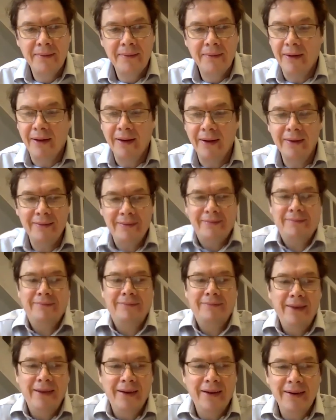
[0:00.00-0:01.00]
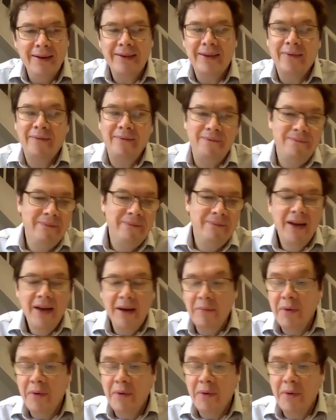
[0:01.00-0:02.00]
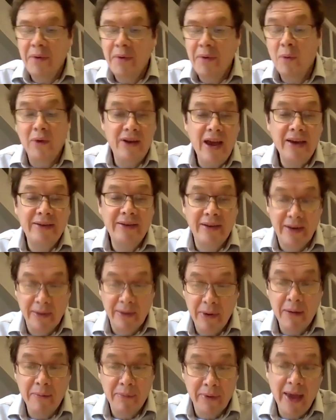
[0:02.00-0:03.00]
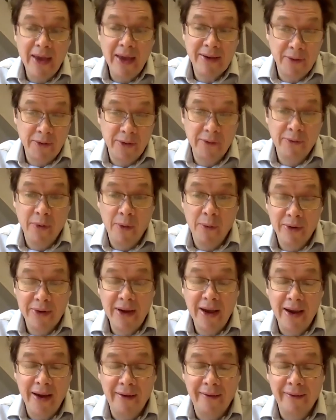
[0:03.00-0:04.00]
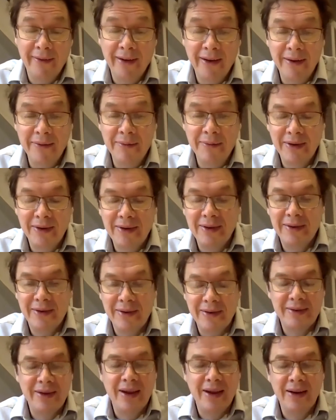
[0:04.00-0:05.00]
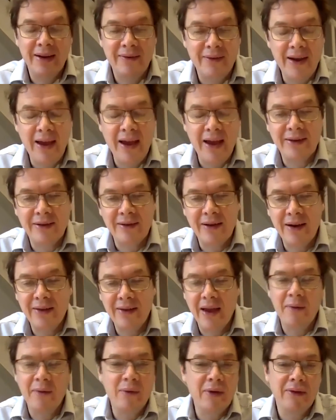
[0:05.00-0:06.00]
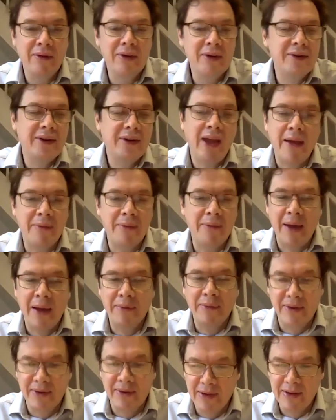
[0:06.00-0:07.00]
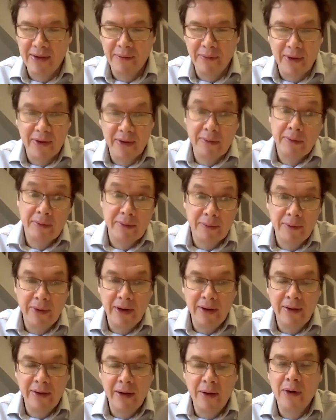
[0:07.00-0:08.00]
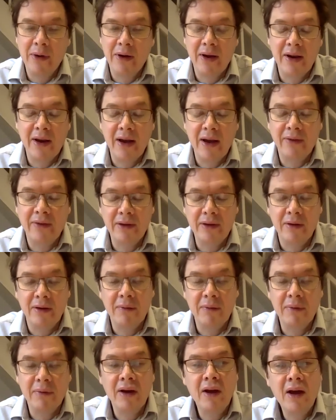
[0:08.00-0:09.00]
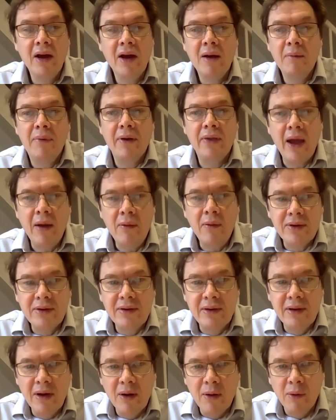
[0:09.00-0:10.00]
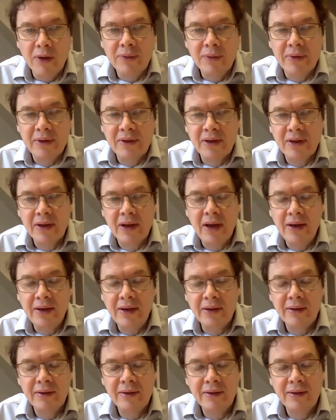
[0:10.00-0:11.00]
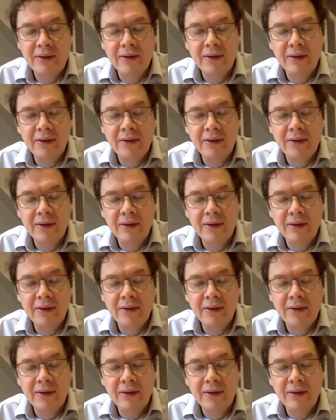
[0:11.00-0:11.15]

Right? I mean, we finessed it a bit, but that's sort of what we're saying, really. I mean, there's slightly finesse around that. There's gaps in the system because we didn't know we were going to have to do it. But that was no one's business case.